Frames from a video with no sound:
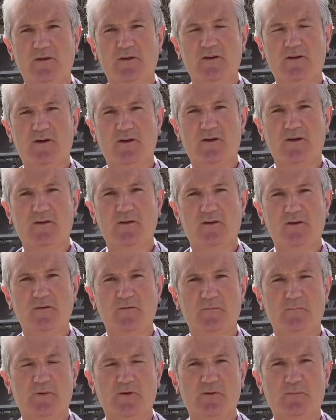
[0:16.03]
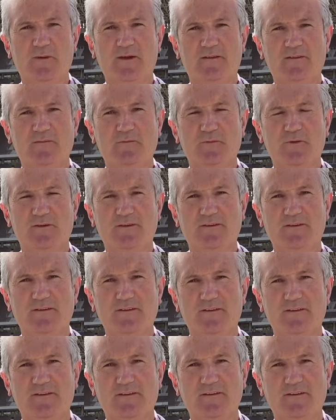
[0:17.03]
and a Cork perspective was
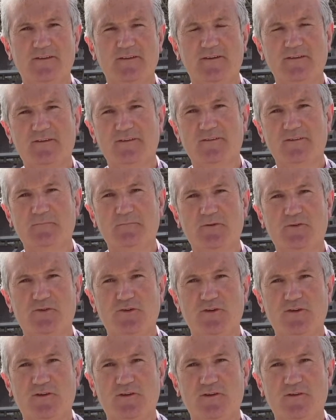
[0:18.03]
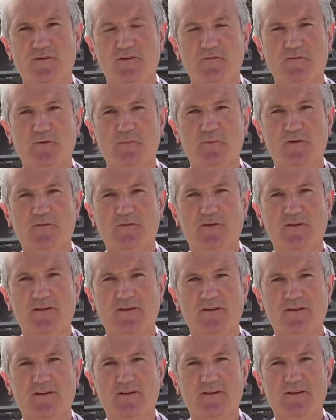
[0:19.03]
the uh, 1973 All-Ireland football
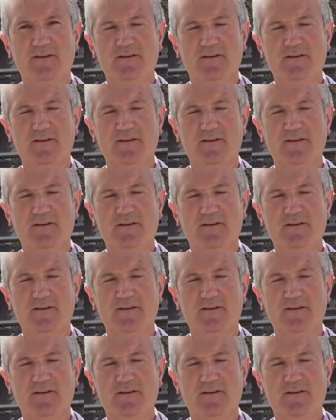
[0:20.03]
final.